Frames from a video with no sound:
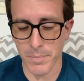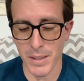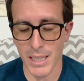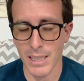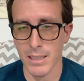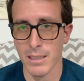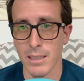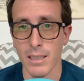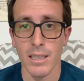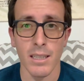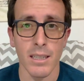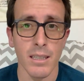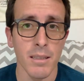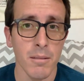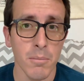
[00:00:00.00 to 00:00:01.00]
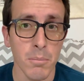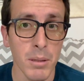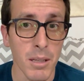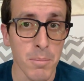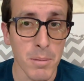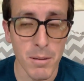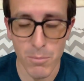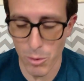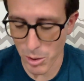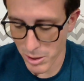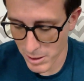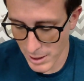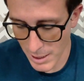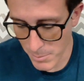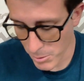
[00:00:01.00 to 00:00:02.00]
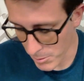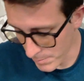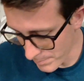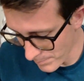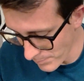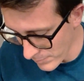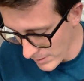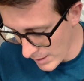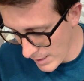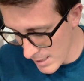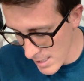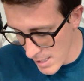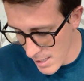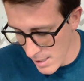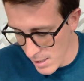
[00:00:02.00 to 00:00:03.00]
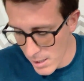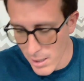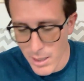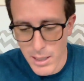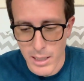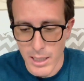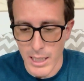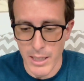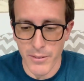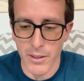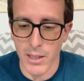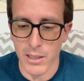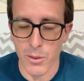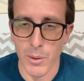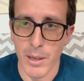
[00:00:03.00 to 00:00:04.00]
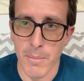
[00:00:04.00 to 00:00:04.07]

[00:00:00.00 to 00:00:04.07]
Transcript: is going to be a bit more stable. And then even on the way